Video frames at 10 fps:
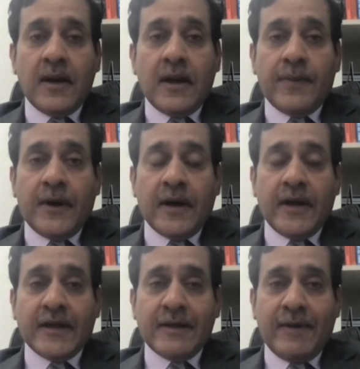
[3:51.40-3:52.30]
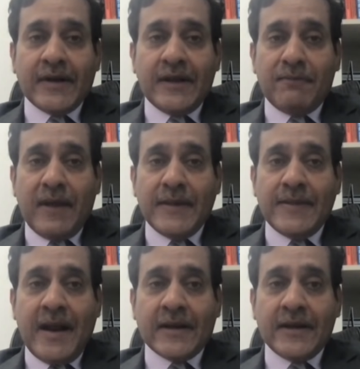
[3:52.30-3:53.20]
the incremental money
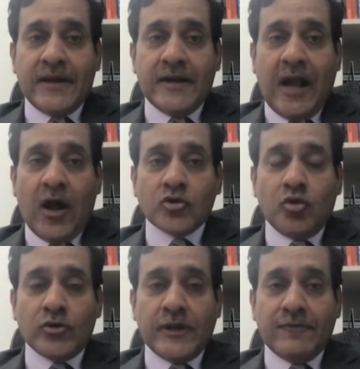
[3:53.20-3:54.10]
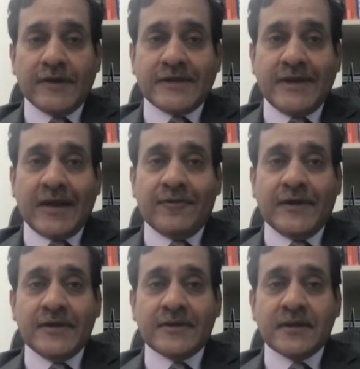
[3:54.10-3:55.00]
that Indian households invest in
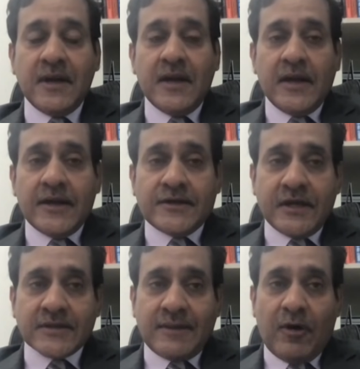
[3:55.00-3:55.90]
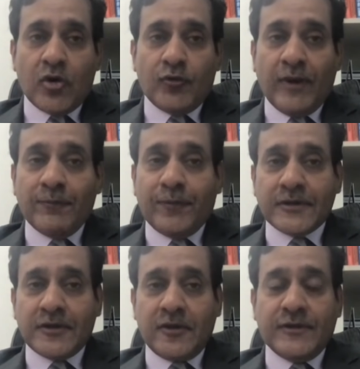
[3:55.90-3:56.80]
equities is just about
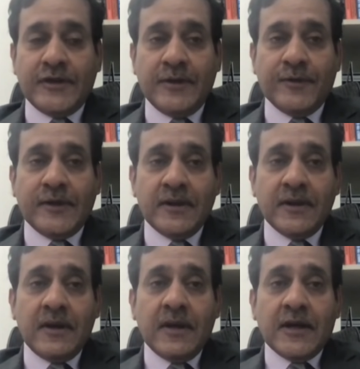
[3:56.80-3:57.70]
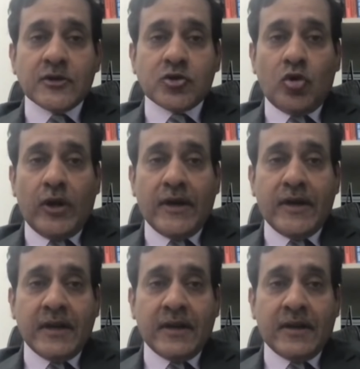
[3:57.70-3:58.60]
1% of GDP. So
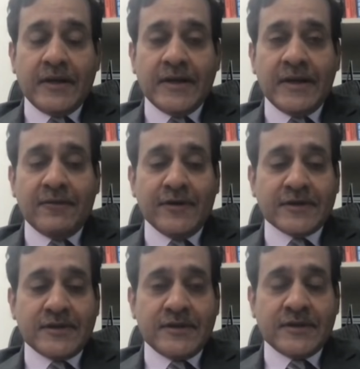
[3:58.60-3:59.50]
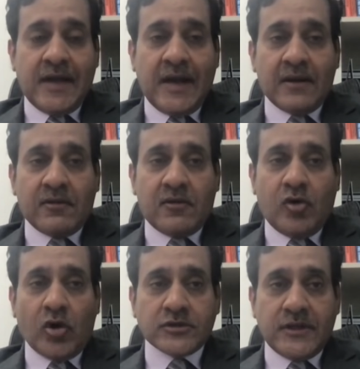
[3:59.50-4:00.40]
Indian retail investors are
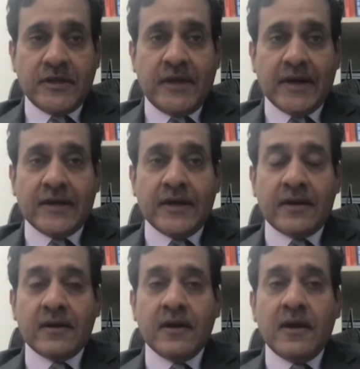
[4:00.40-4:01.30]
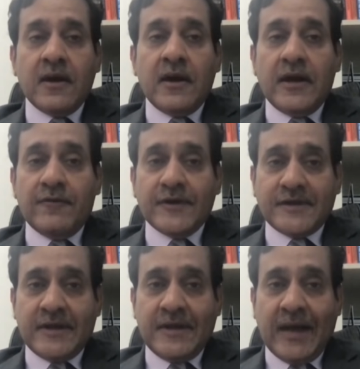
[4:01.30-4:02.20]
grossly under
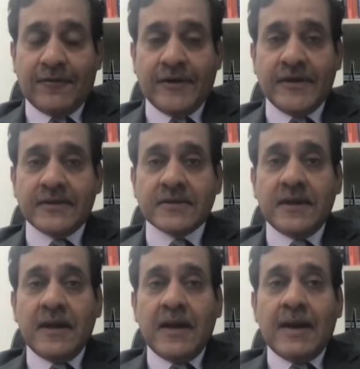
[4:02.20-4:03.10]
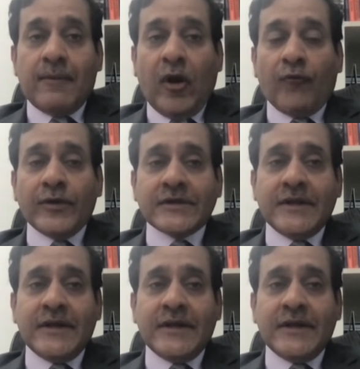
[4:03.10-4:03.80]
invested in equities. But obviously,